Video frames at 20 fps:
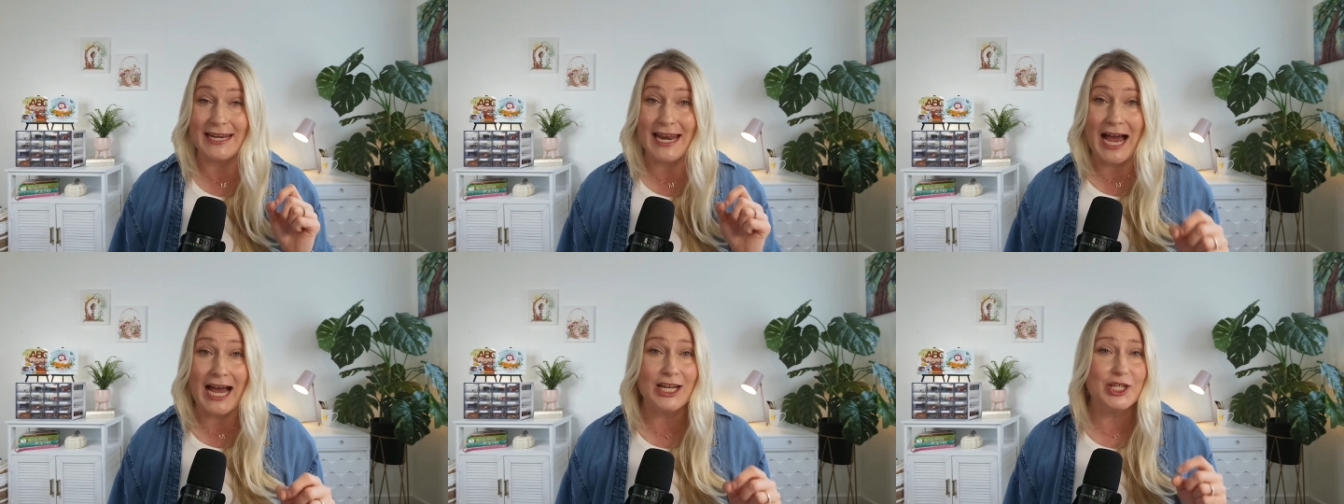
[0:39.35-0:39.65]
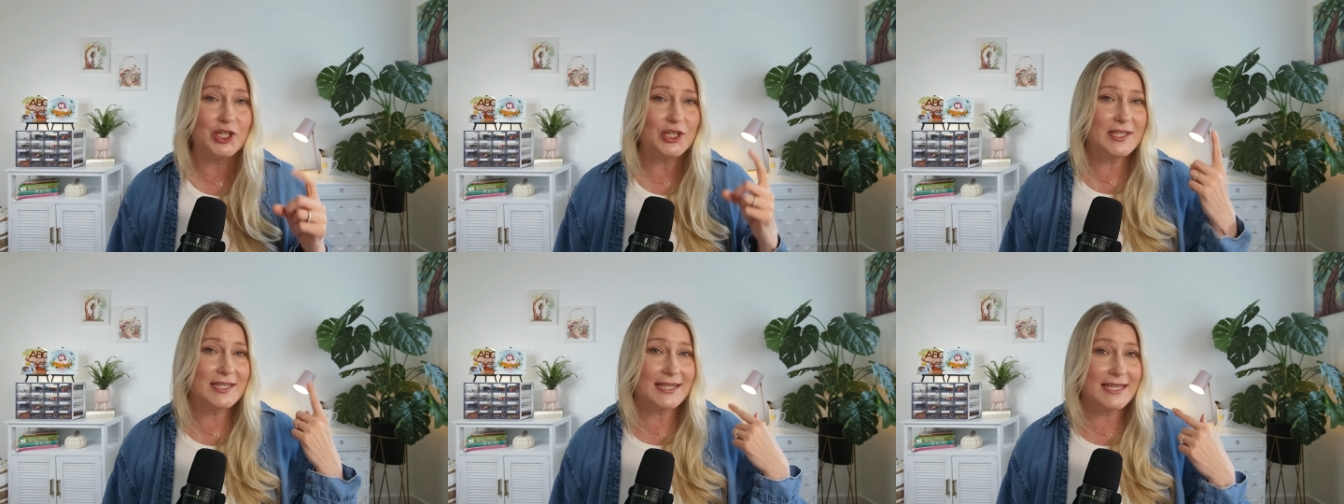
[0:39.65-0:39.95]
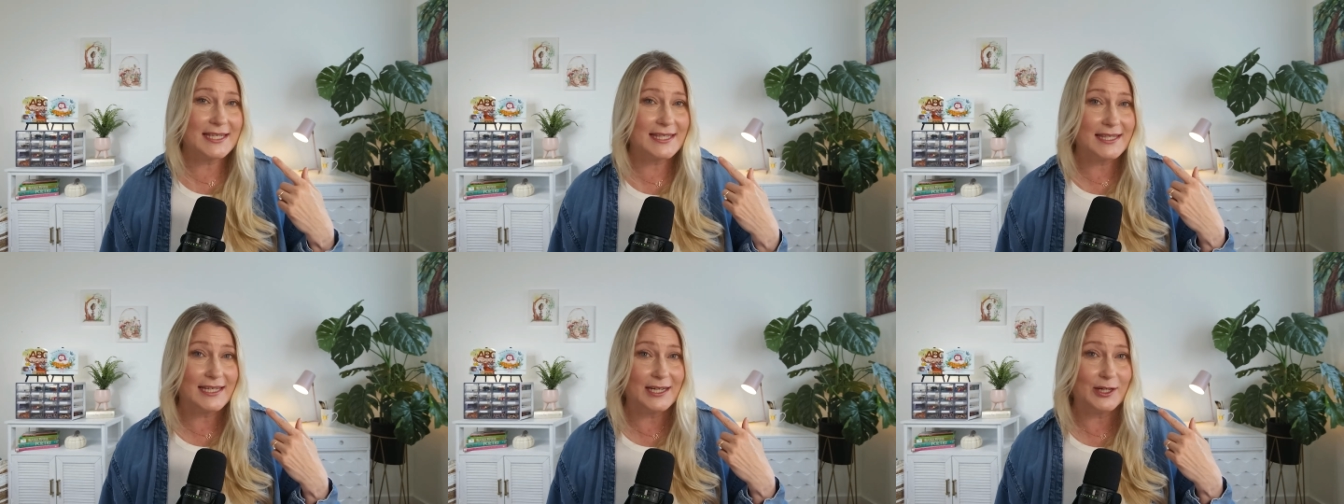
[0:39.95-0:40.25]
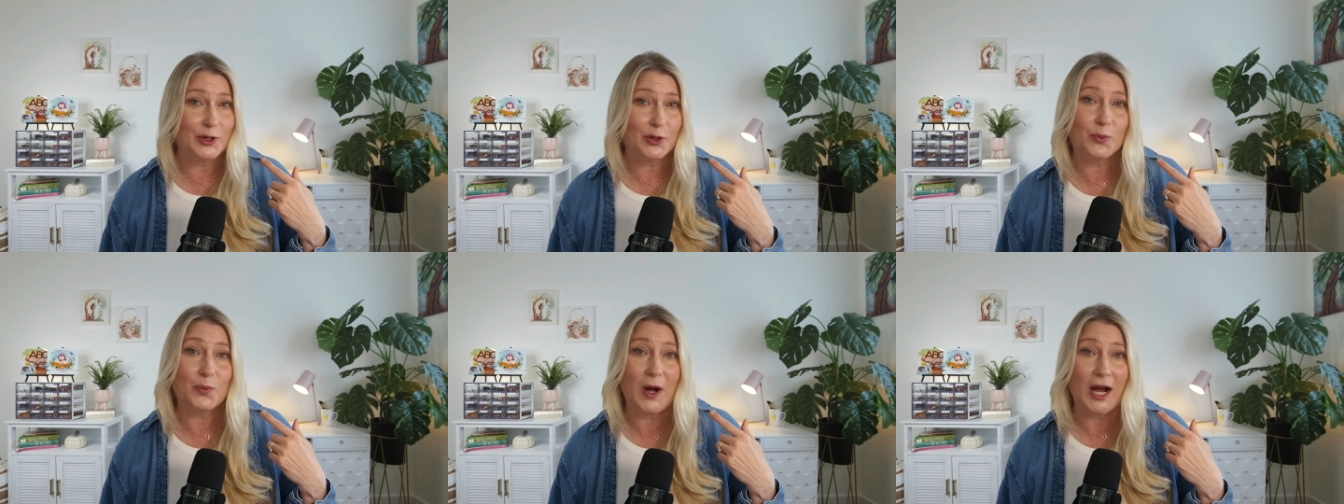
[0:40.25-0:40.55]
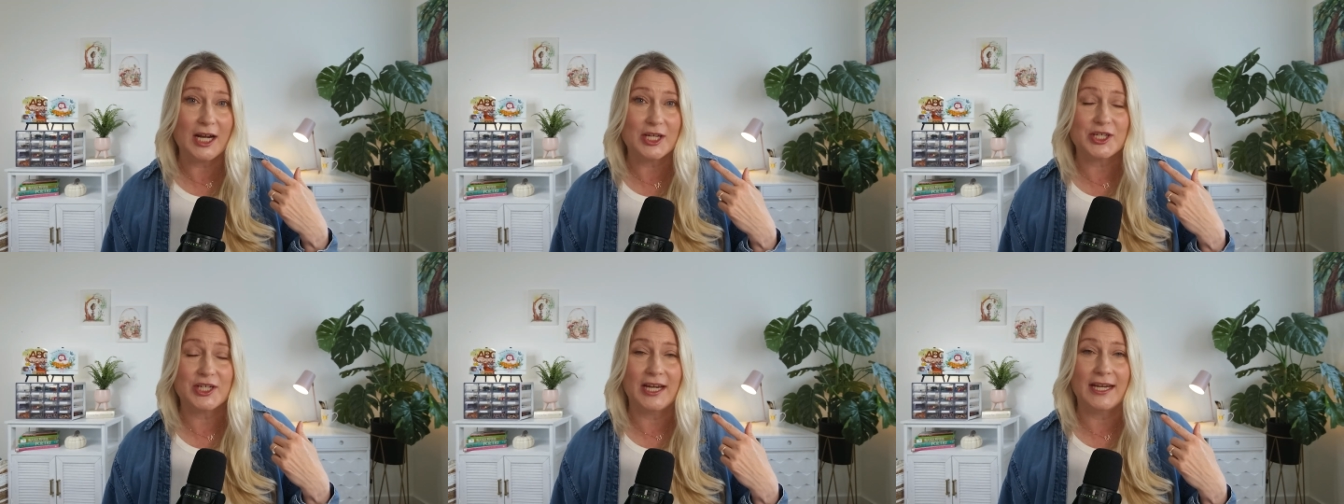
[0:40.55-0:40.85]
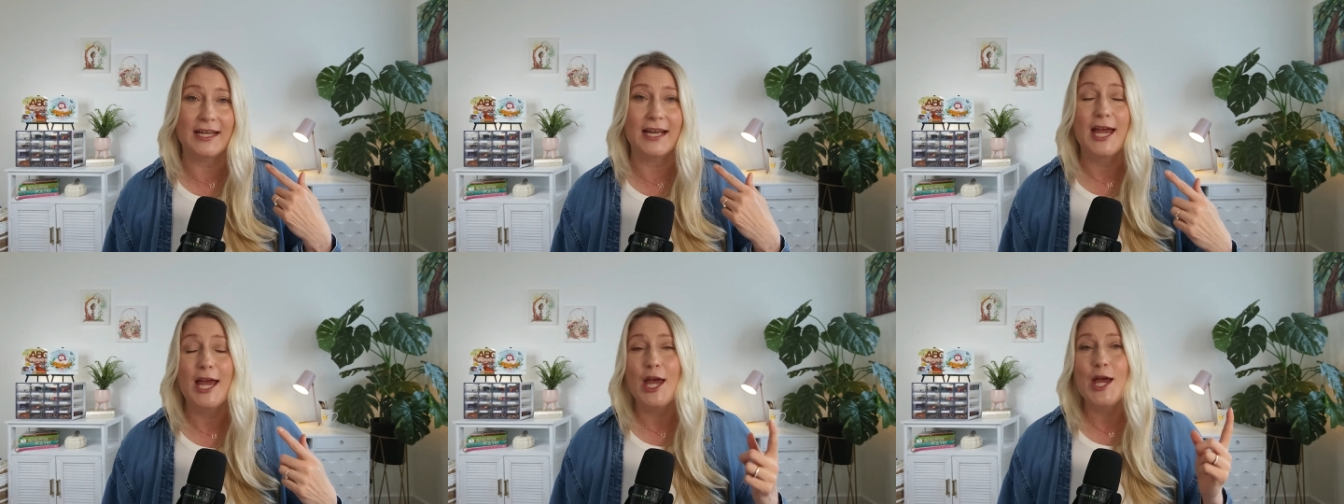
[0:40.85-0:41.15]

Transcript: not just listening or watching.